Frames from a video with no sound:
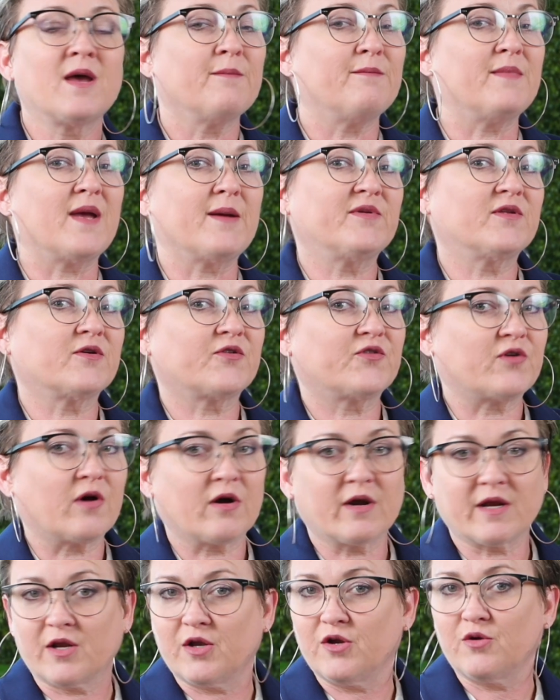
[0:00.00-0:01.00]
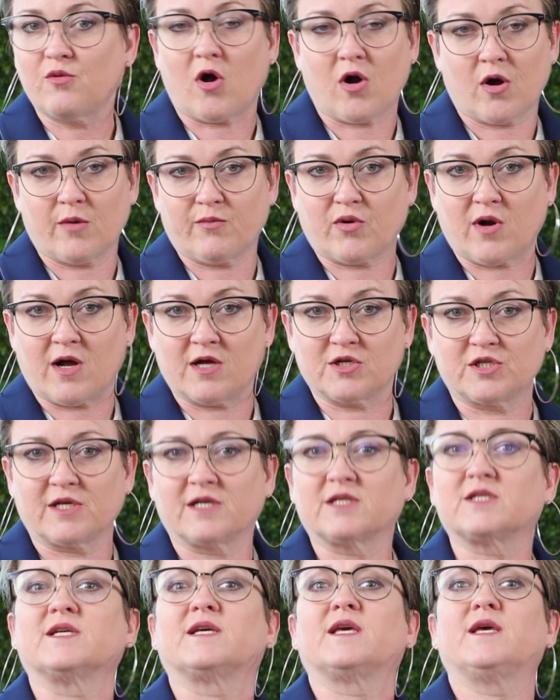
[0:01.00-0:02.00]
Maybe they're starting a new art
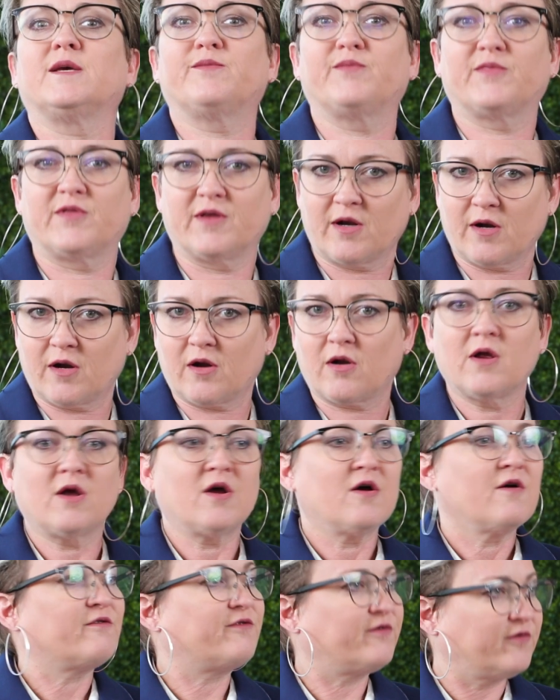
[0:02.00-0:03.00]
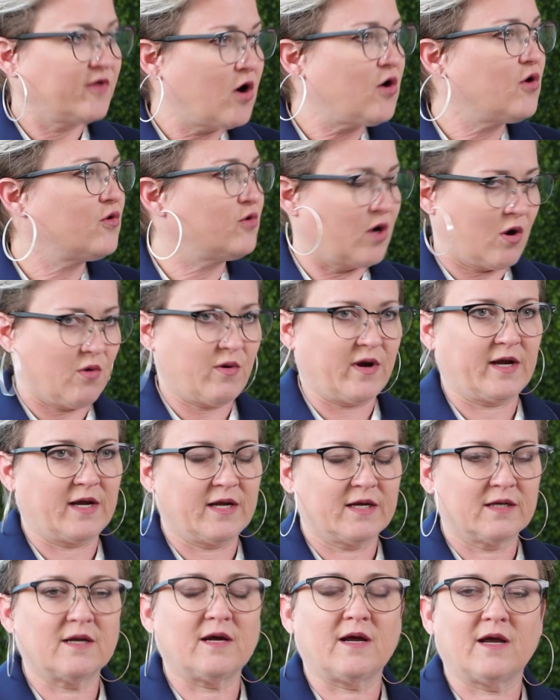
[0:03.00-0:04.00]
project to keep their flow going.
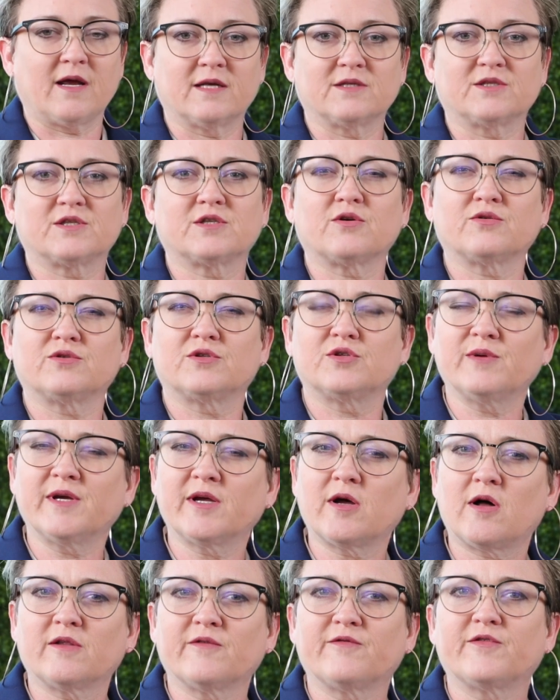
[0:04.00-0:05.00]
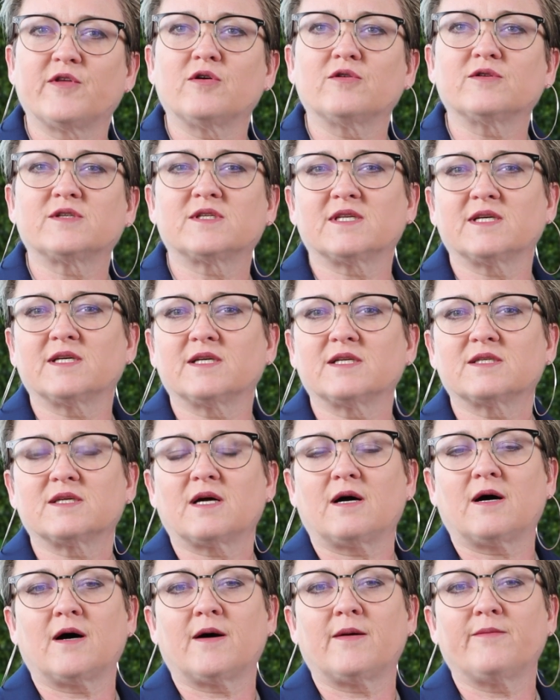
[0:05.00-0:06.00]
And so doing all of those things
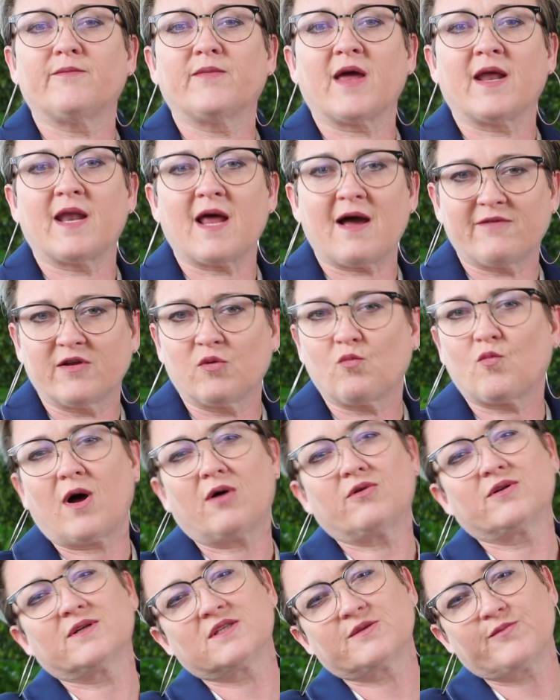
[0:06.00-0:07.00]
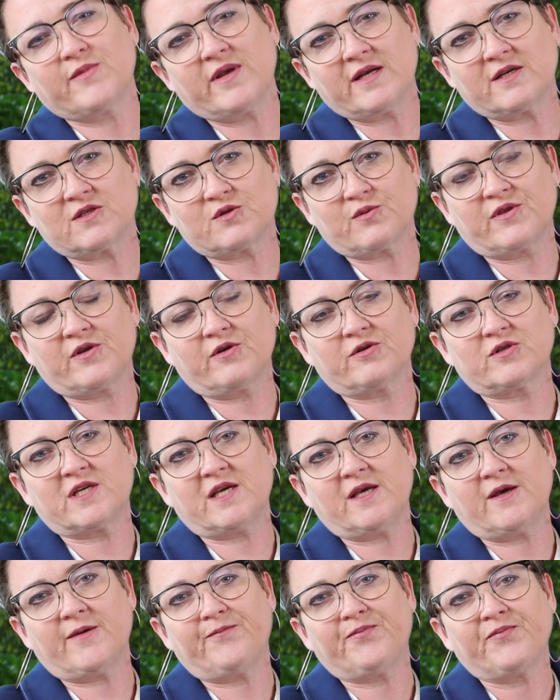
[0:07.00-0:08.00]
and having wellness meetings with your
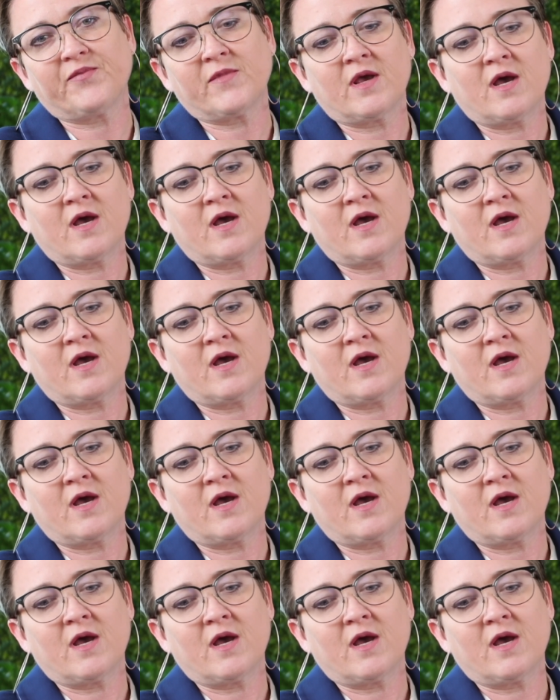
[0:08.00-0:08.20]
team.